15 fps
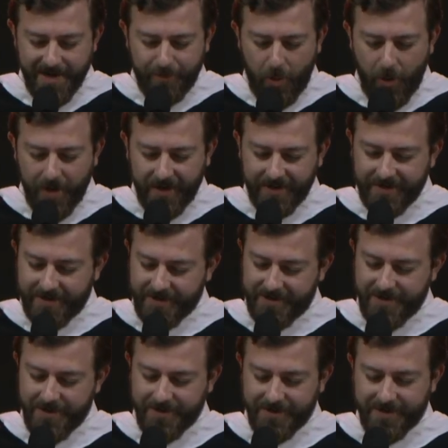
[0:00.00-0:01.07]
to point to
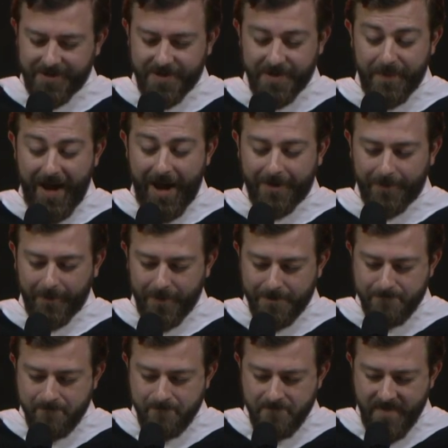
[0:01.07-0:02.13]
students to the bathroom